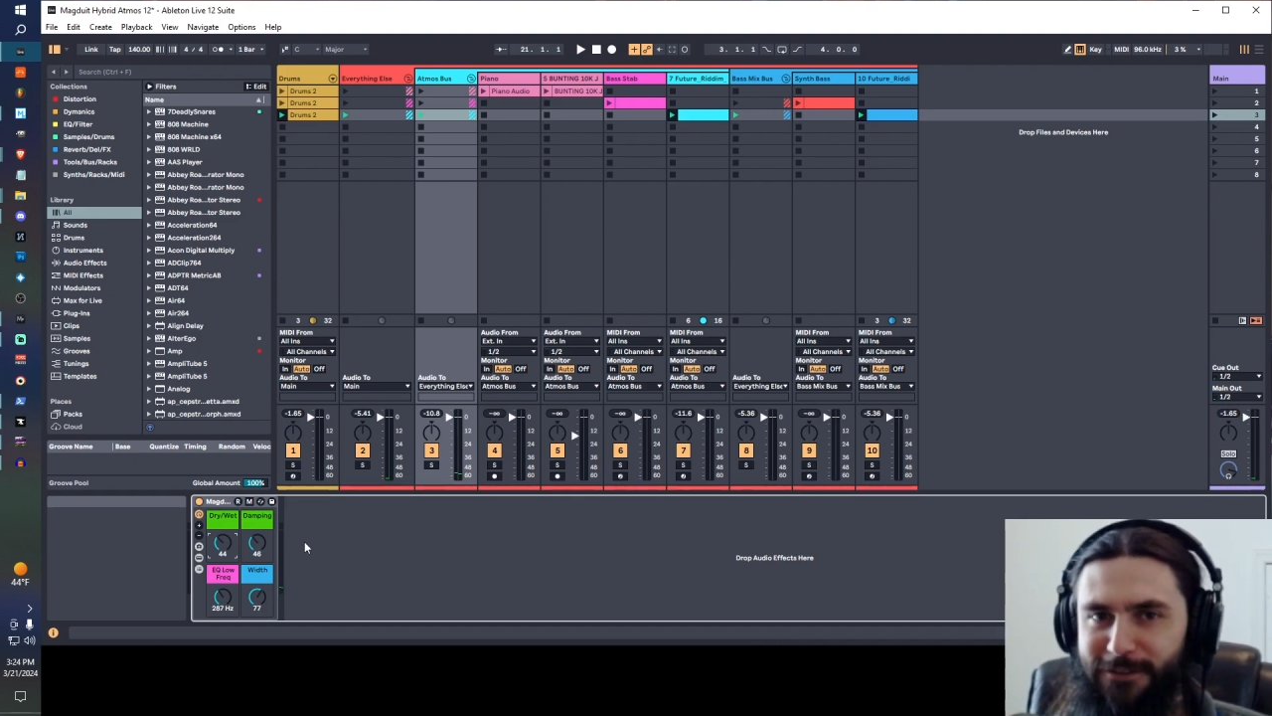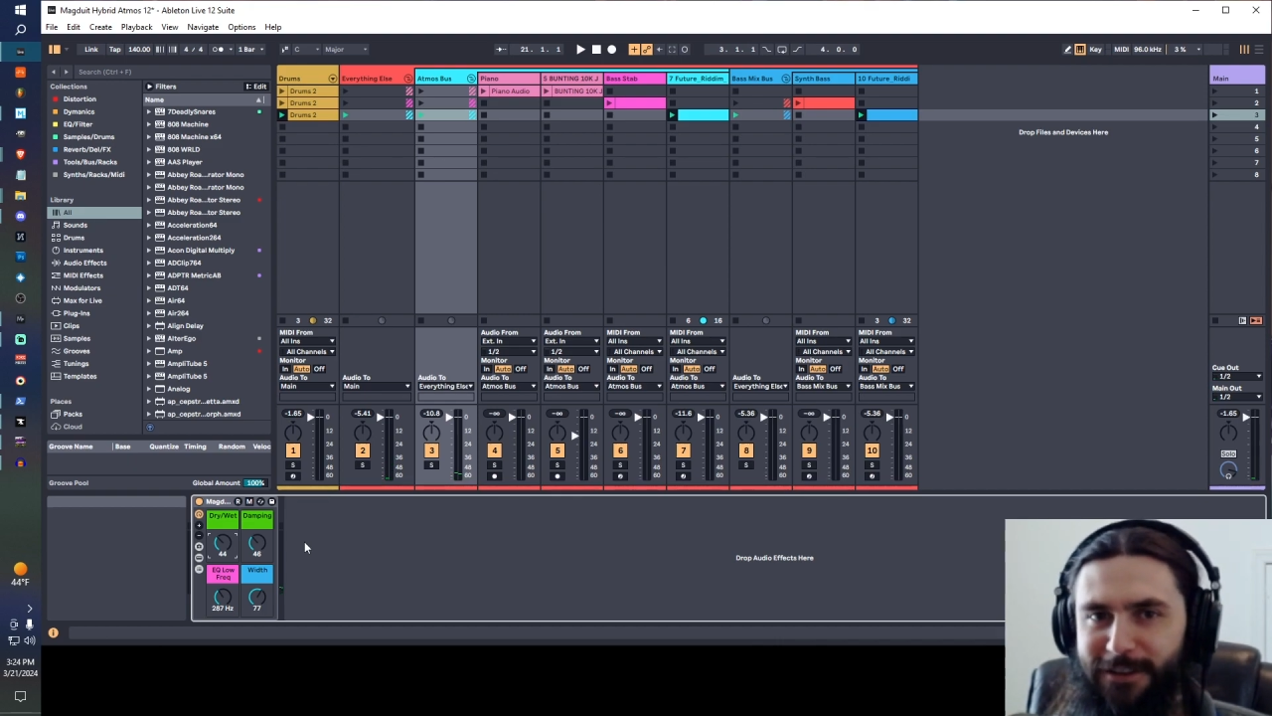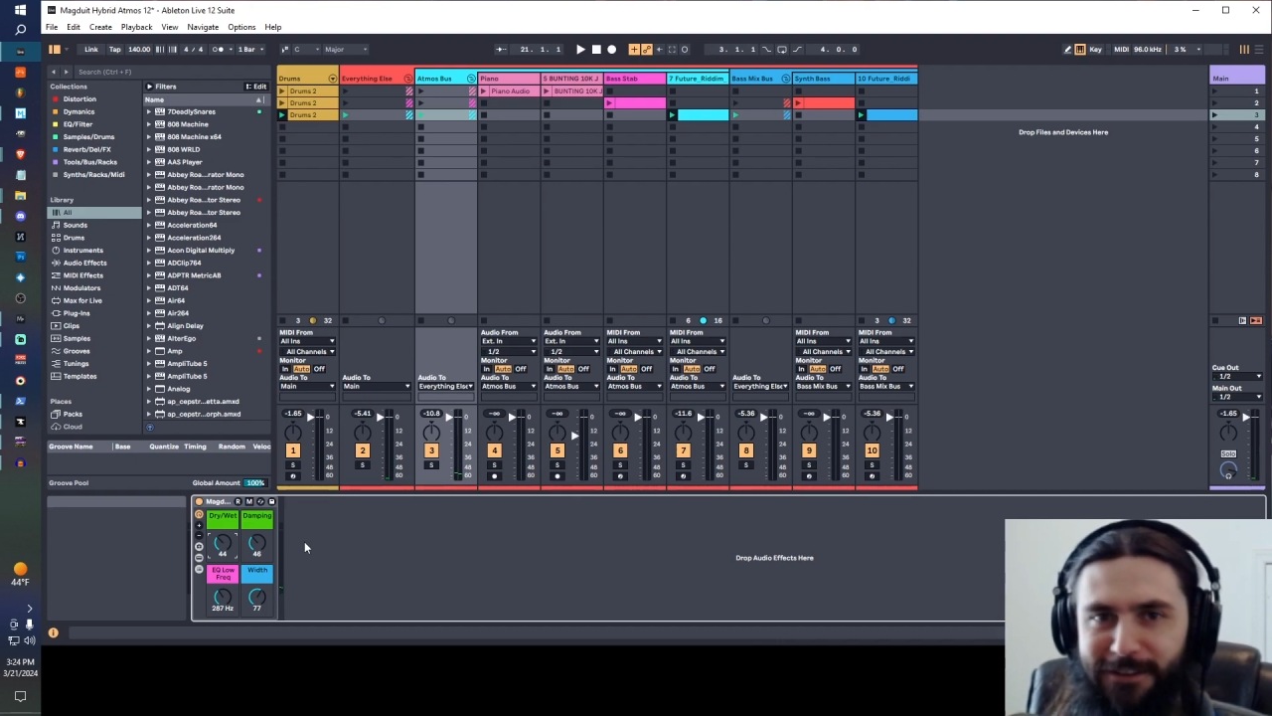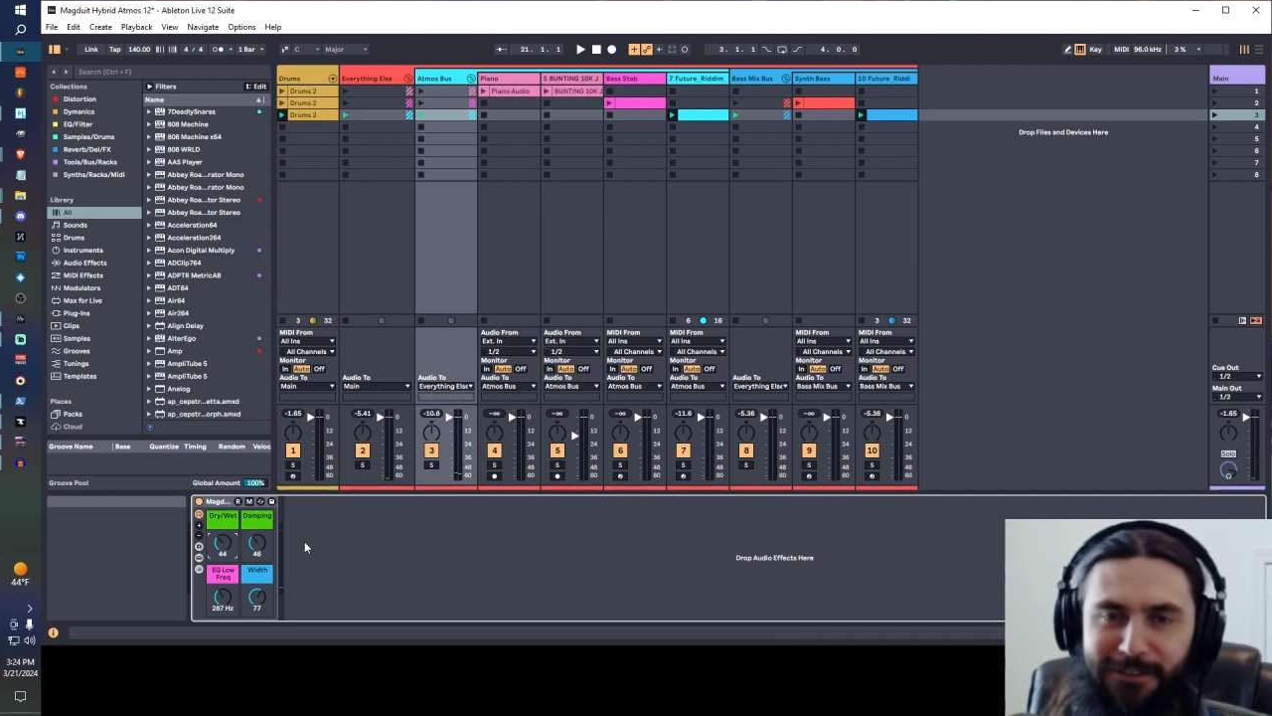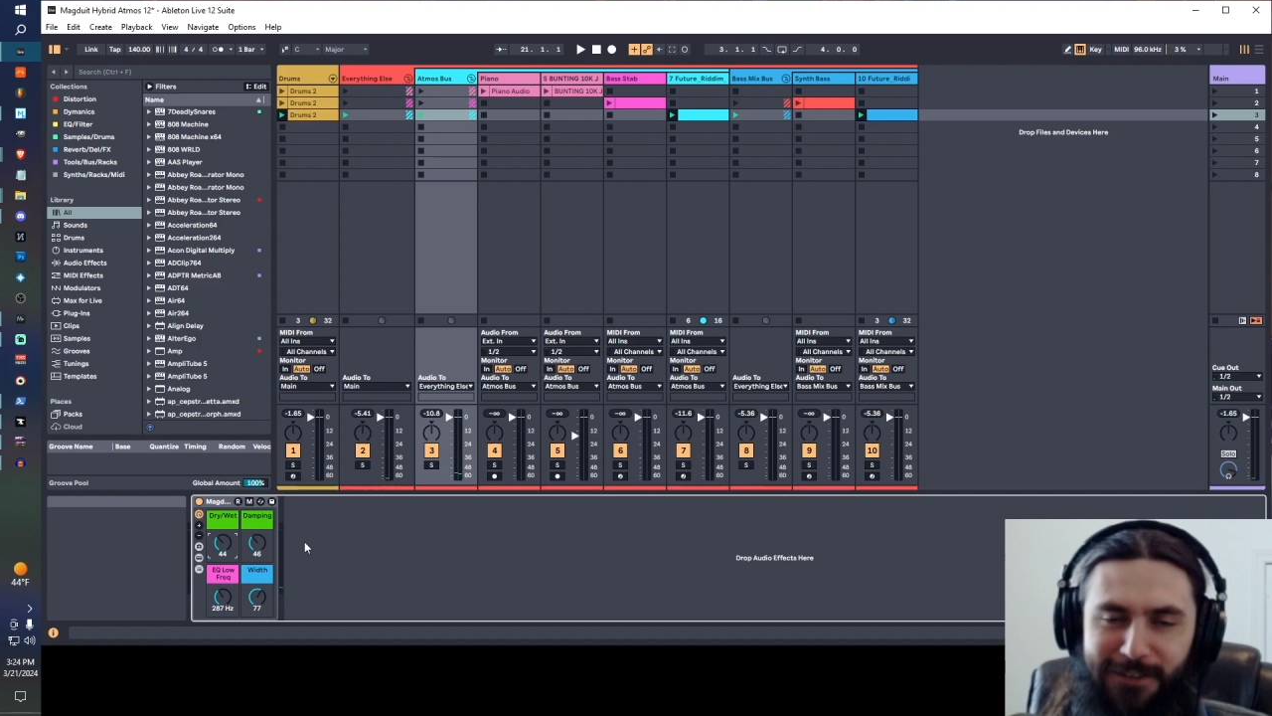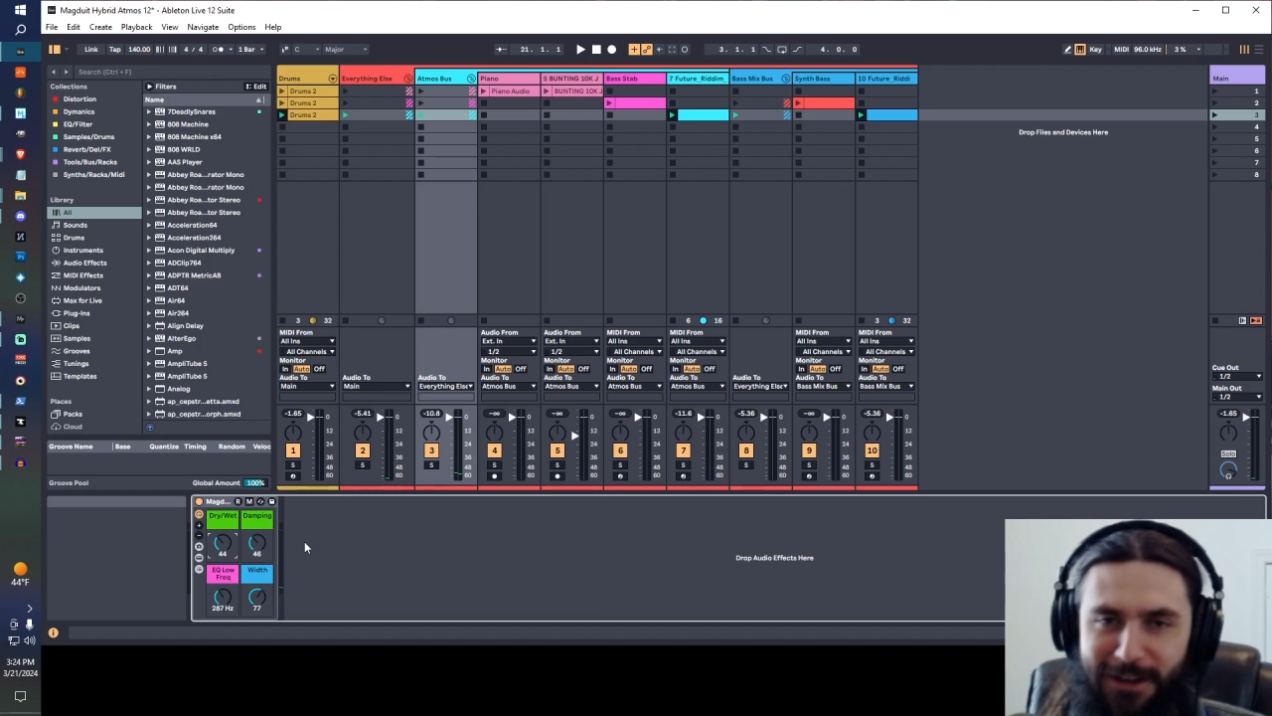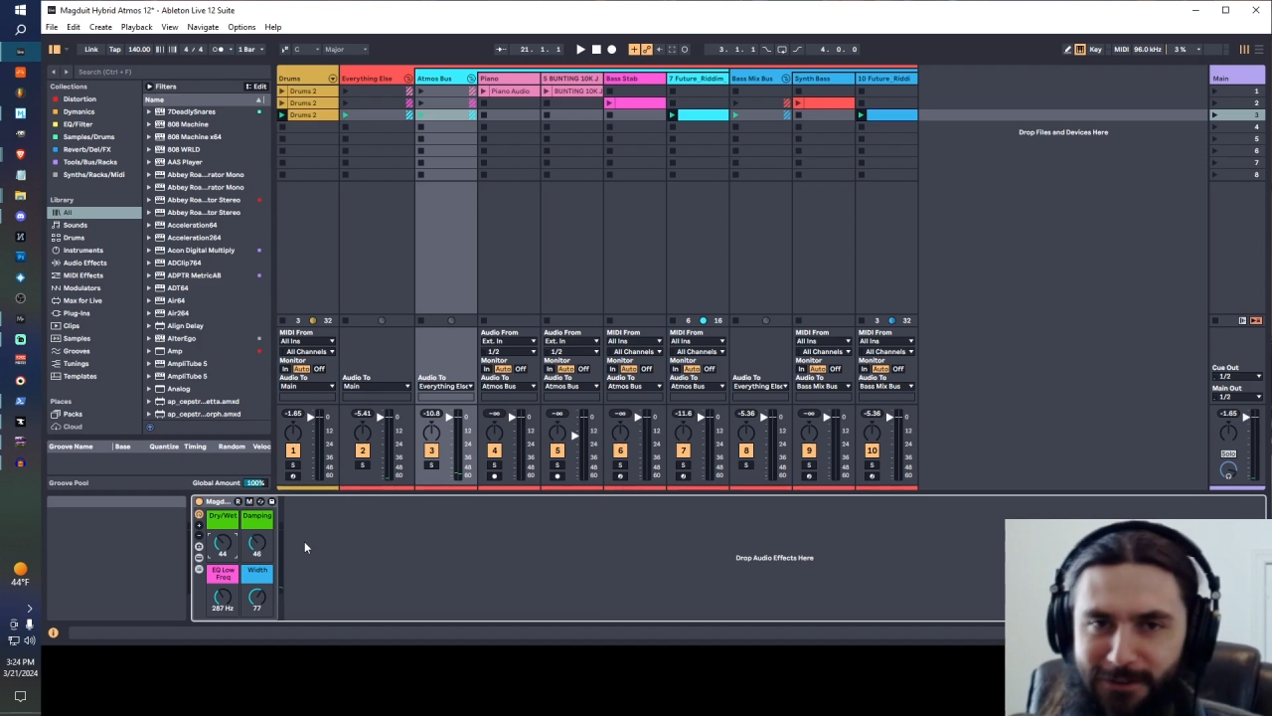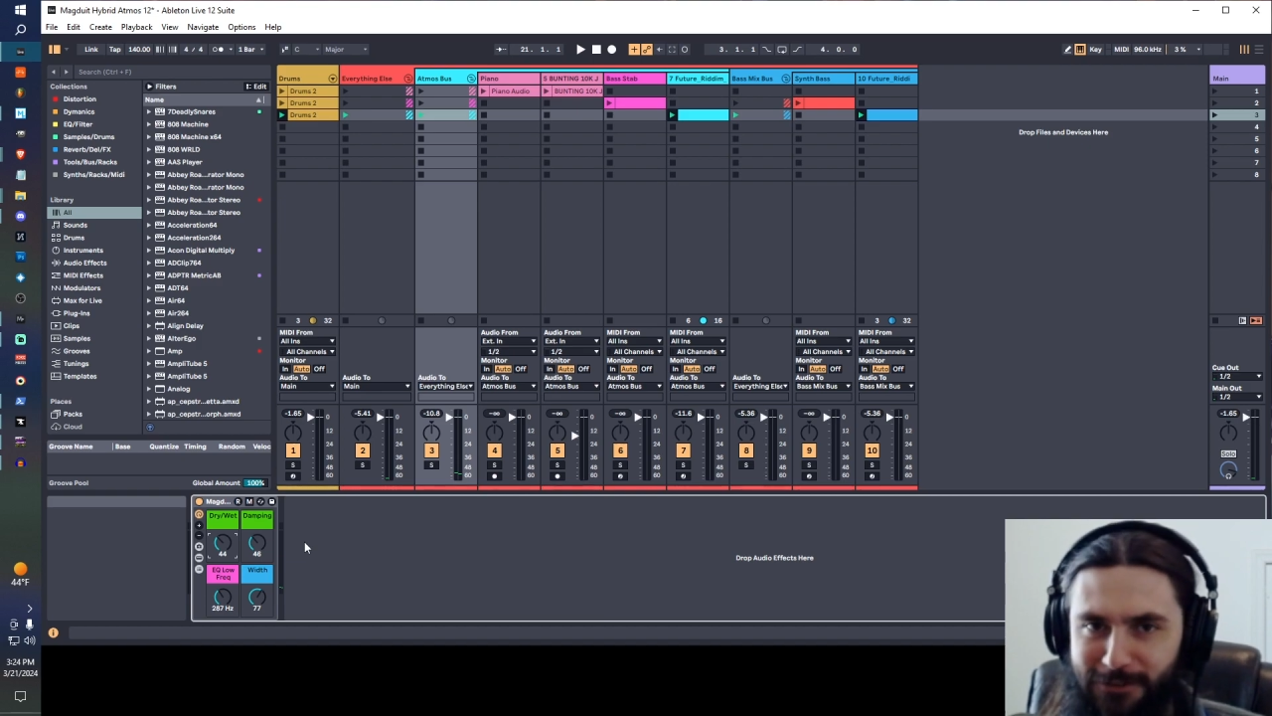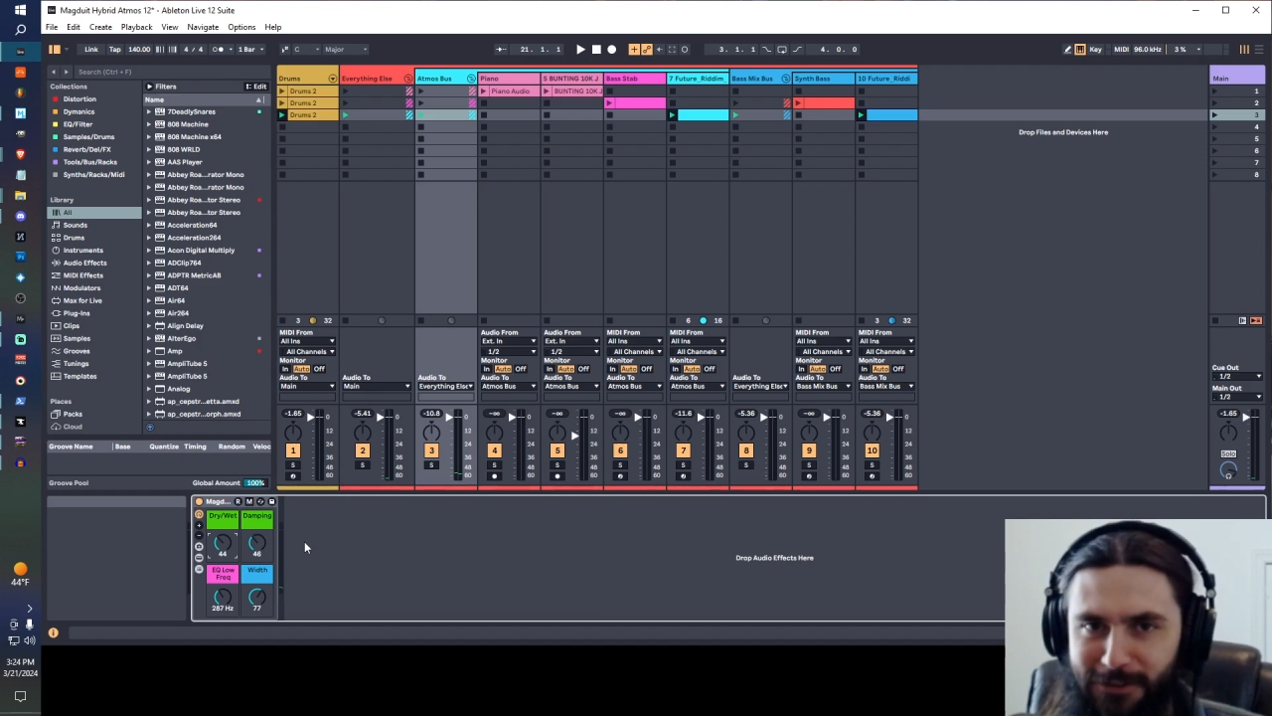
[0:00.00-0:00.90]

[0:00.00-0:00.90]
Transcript: and sounds